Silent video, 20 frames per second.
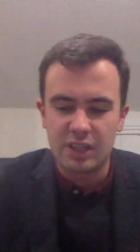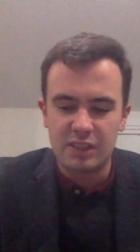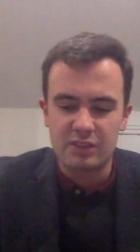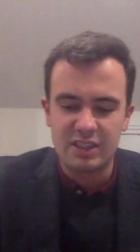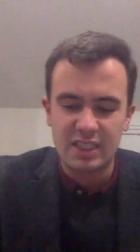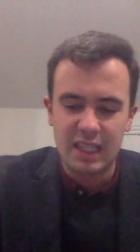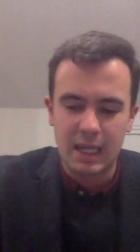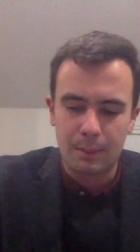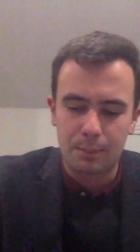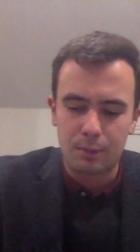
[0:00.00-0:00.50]

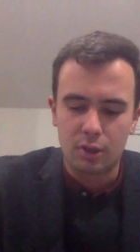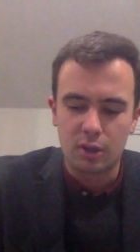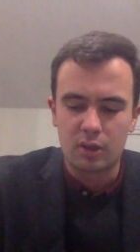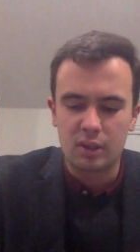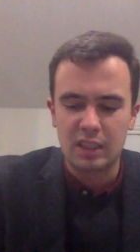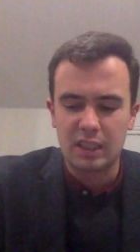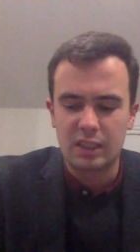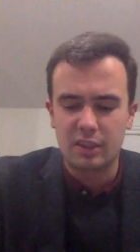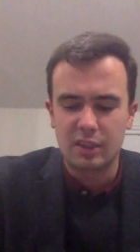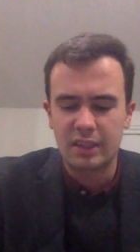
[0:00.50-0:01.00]
handicap
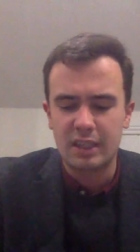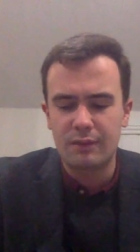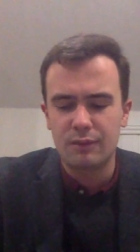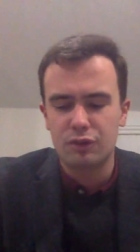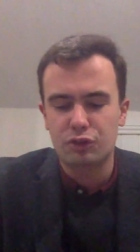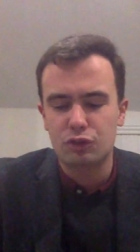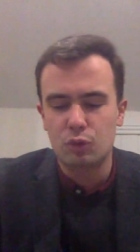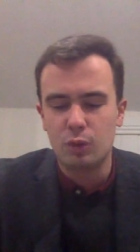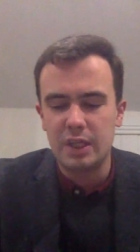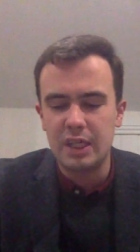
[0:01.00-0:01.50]
hurdle, and I'll give a
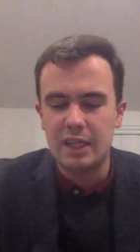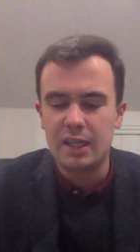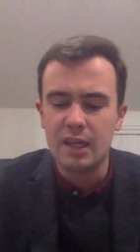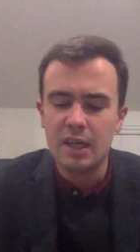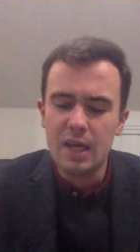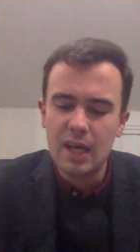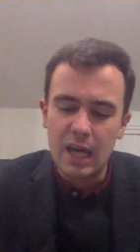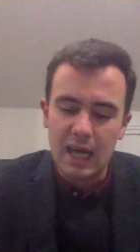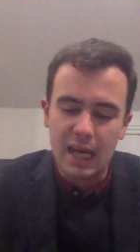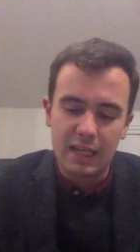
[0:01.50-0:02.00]
squeak
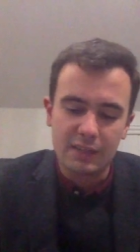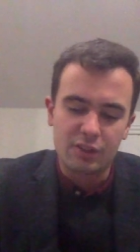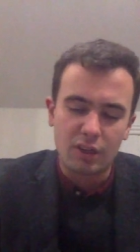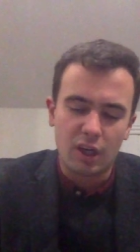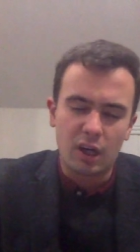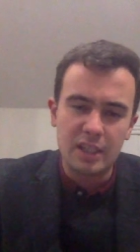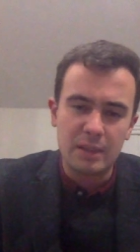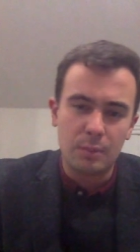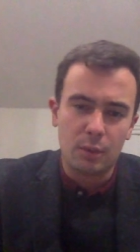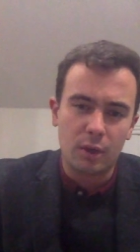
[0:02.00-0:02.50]
uh, to
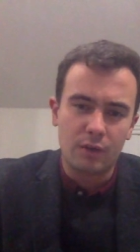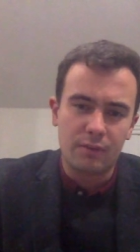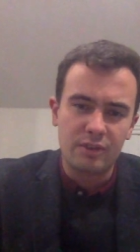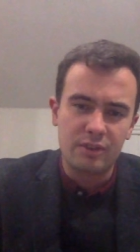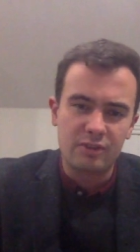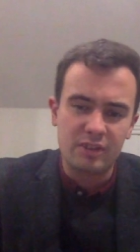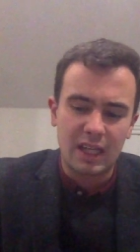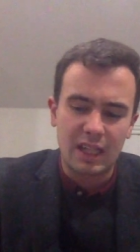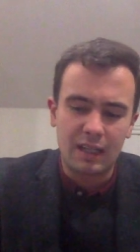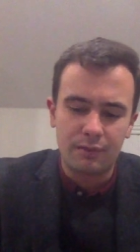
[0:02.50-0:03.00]
Ollie
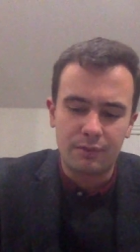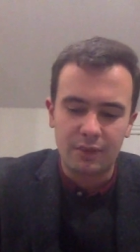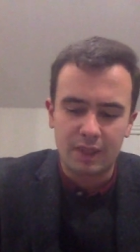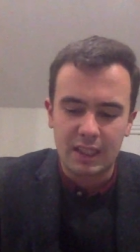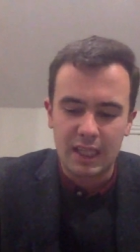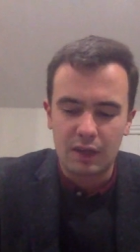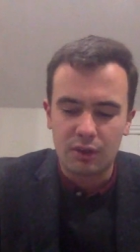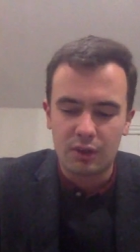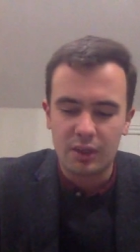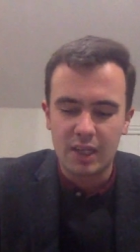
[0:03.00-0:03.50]
Murphy's Alpha
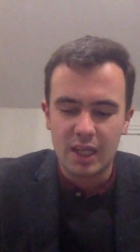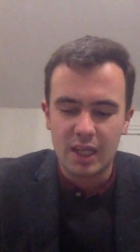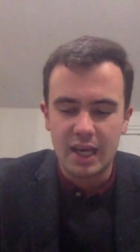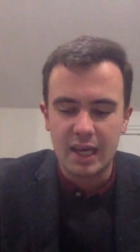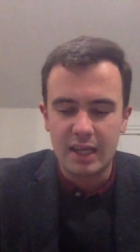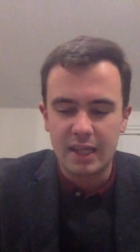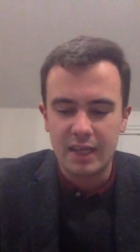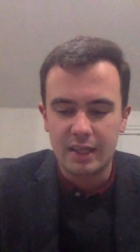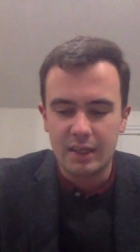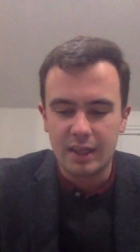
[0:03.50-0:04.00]

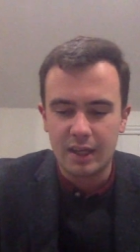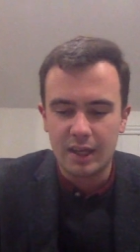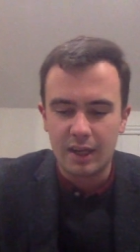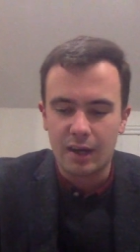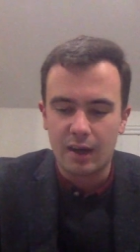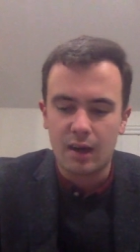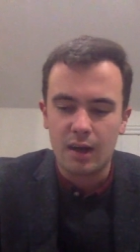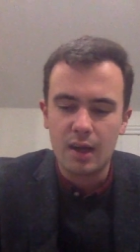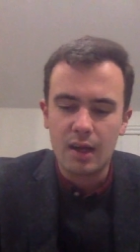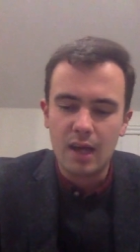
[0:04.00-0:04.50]
Carinae in
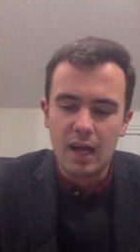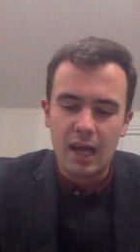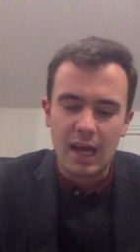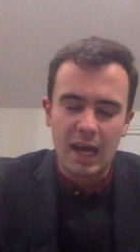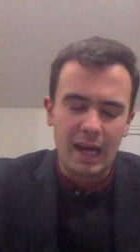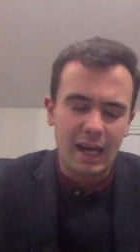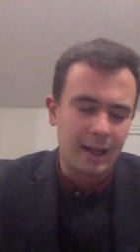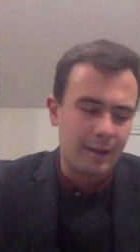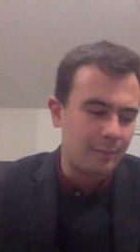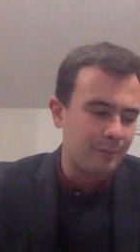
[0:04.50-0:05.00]
here.
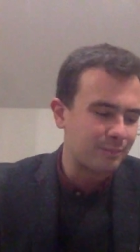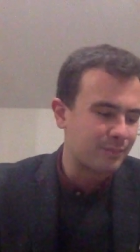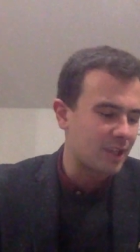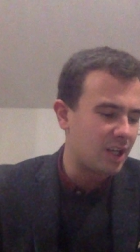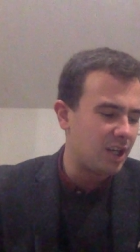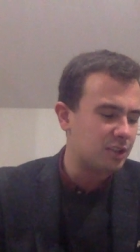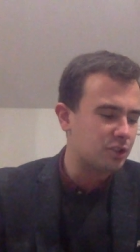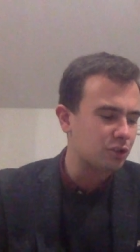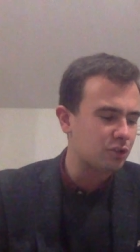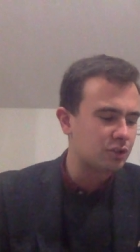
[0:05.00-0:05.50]
Um,
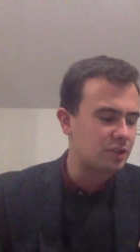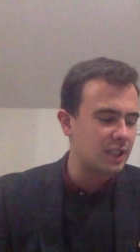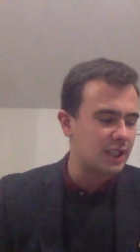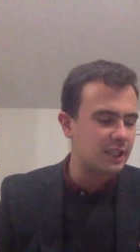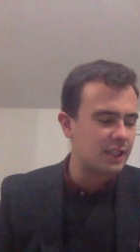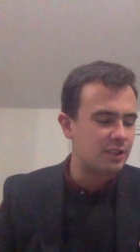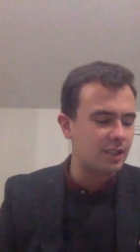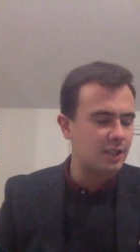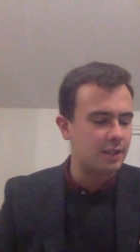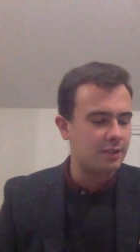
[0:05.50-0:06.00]
I just
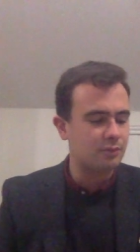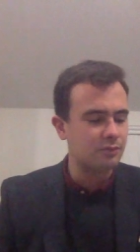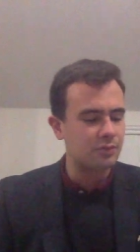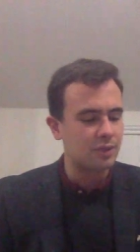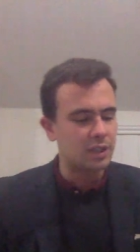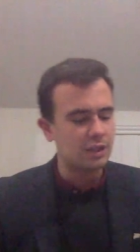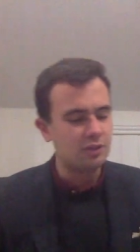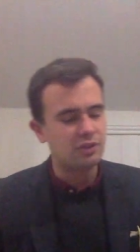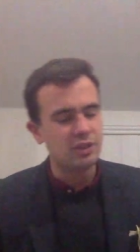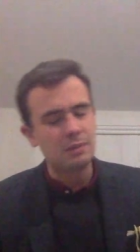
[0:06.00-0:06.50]
think
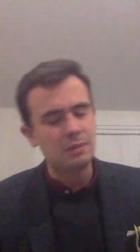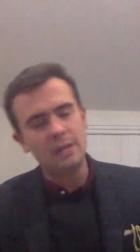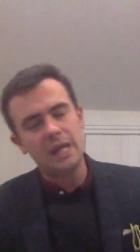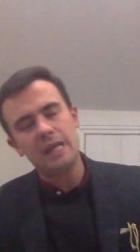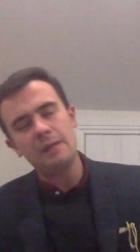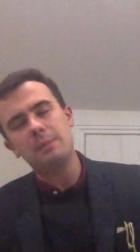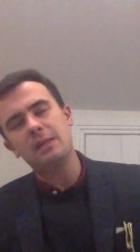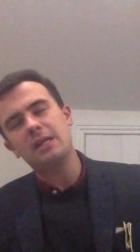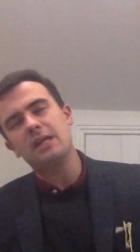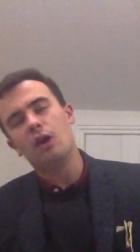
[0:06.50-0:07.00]
she
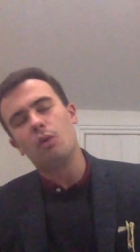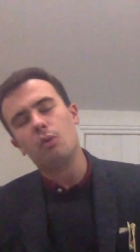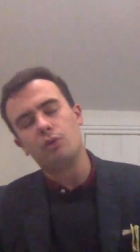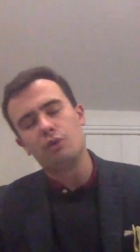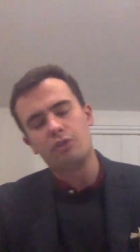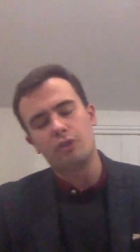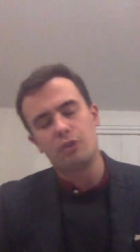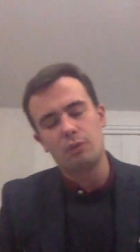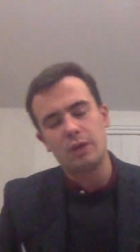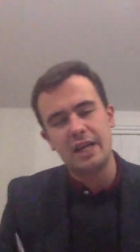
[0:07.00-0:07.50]
may be going
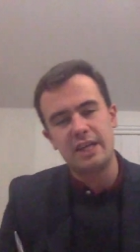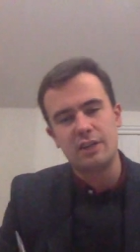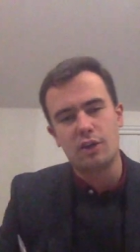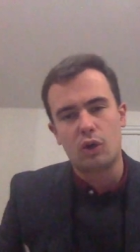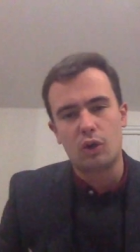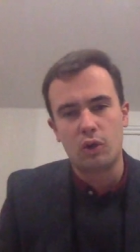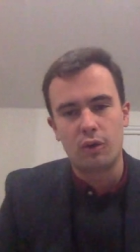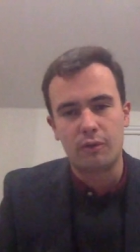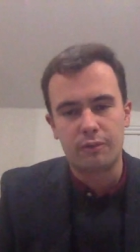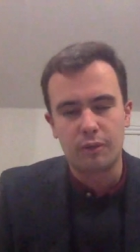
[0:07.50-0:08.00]
under the
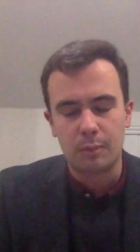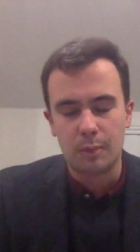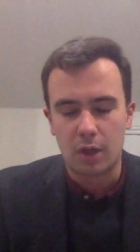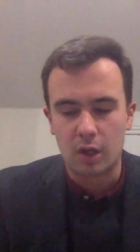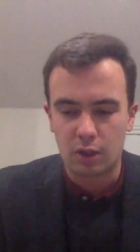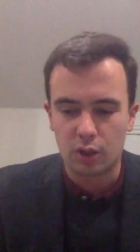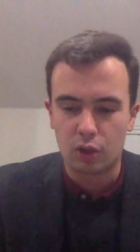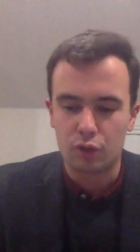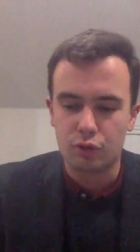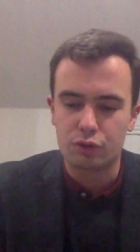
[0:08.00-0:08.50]
radar off a of
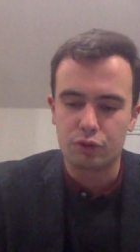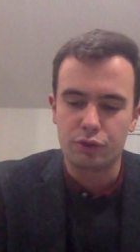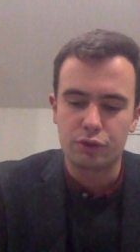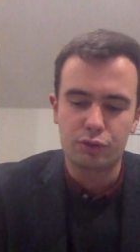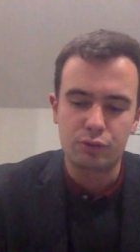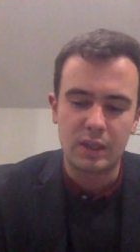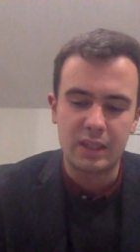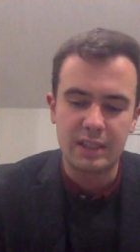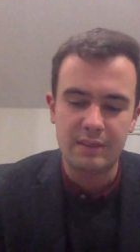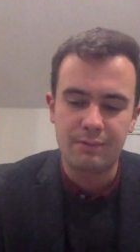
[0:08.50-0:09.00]
mark
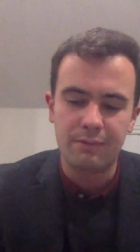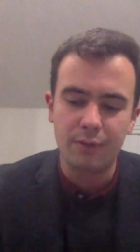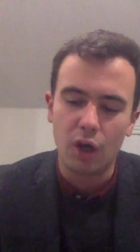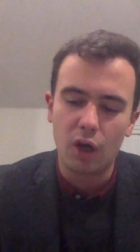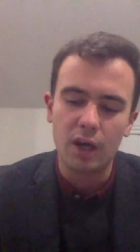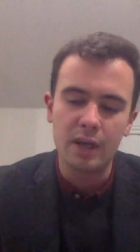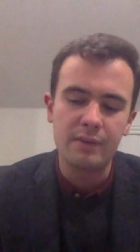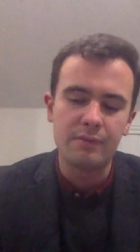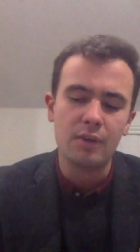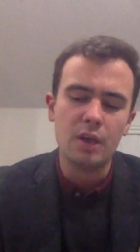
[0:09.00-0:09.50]

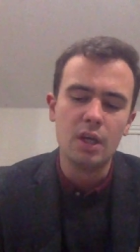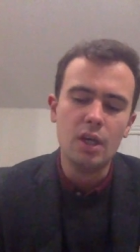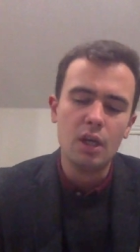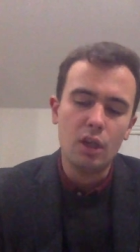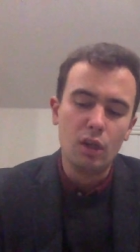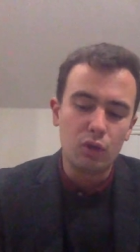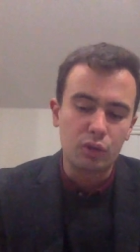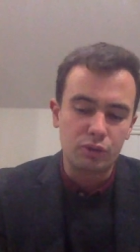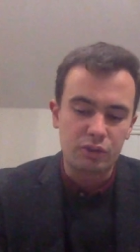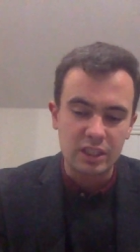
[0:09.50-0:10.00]
125.
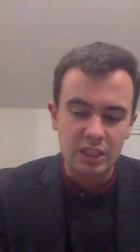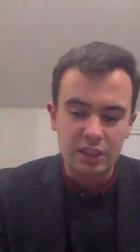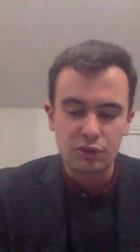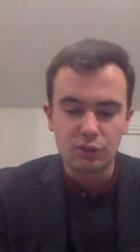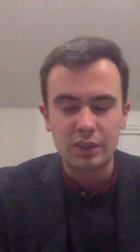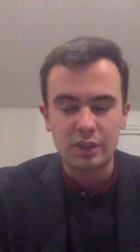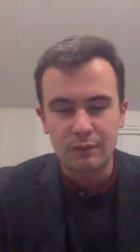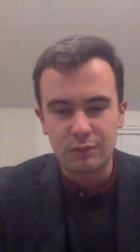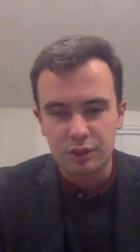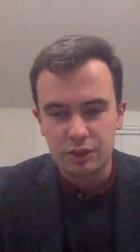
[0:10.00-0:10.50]
Look, she
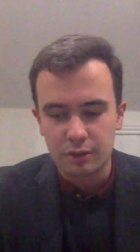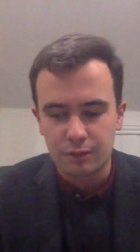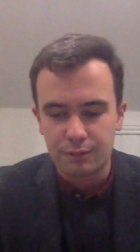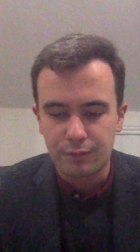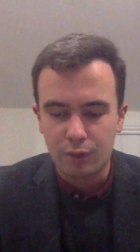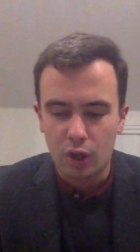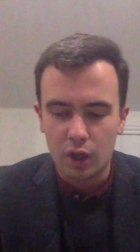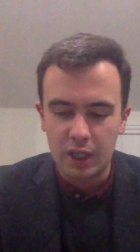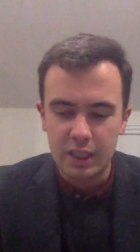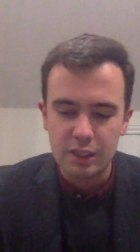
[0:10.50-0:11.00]
does have it to
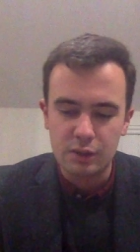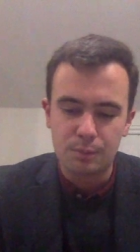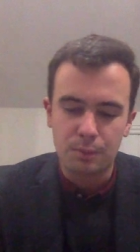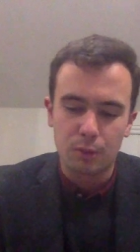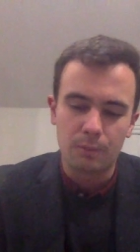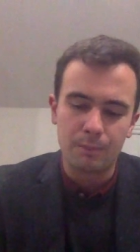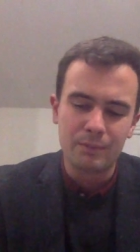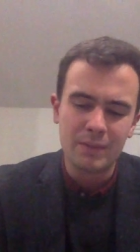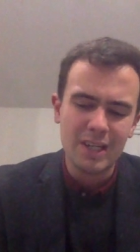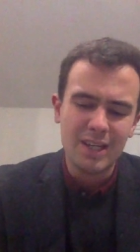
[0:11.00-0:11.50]
find,
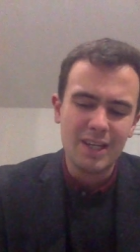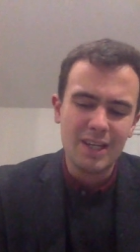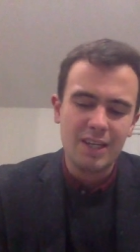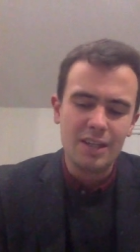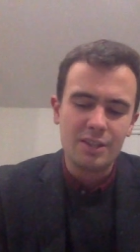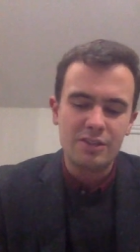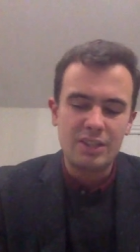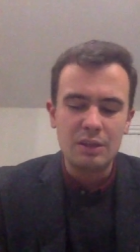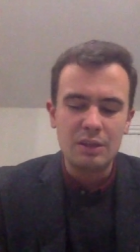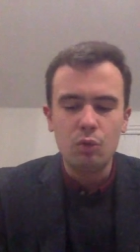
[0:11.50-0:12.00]
but
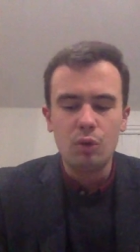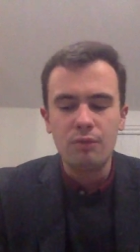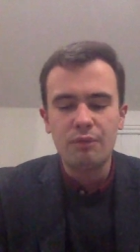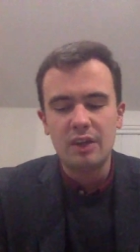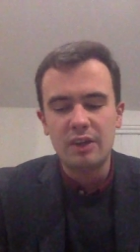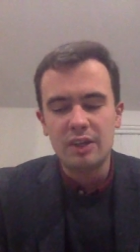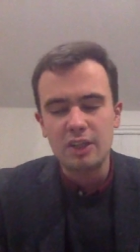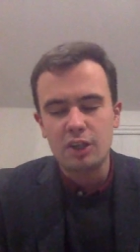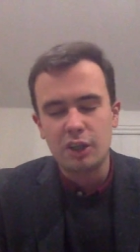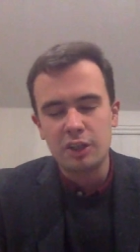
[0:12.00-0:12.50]
she won
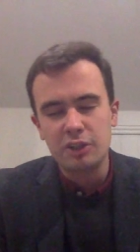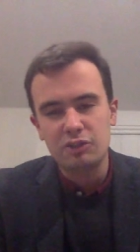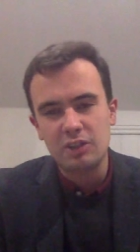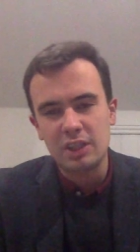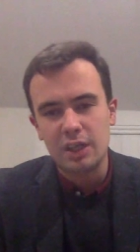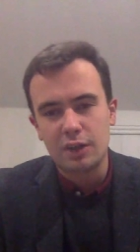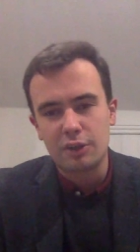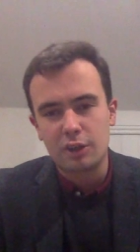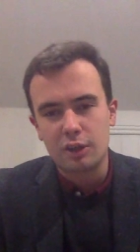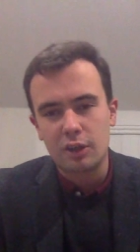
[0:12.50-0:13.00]
very
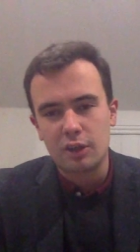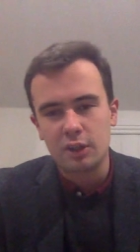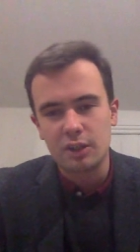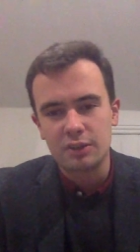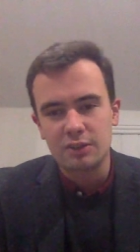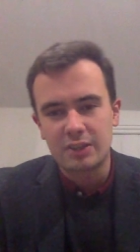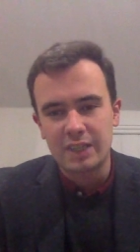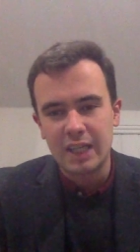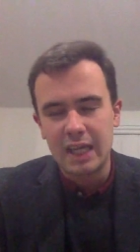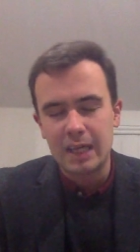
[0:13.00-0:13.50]
nicely on her
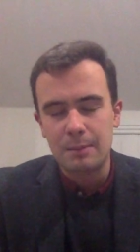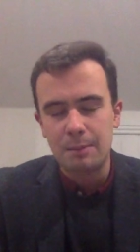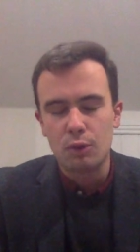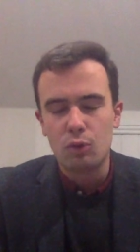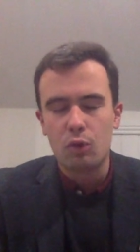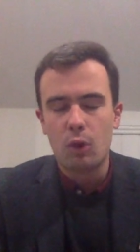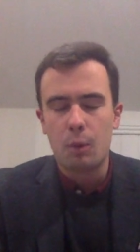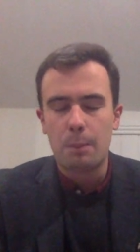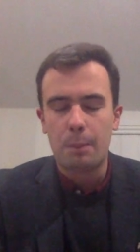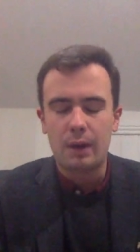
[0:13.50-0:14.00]
hurdles
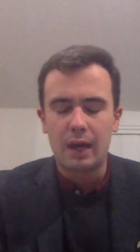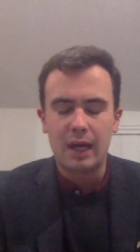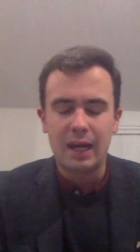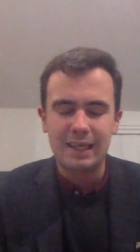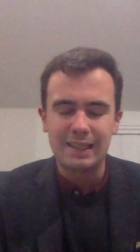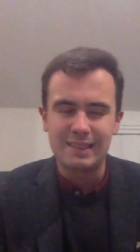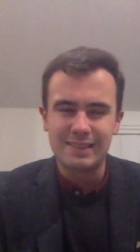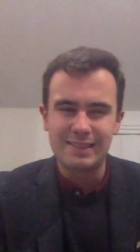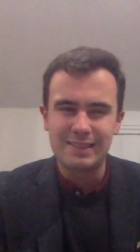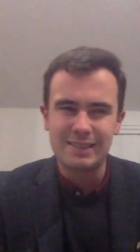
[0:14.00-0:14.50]
debut up
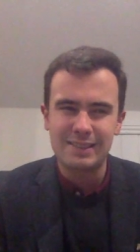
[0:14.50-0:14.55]
at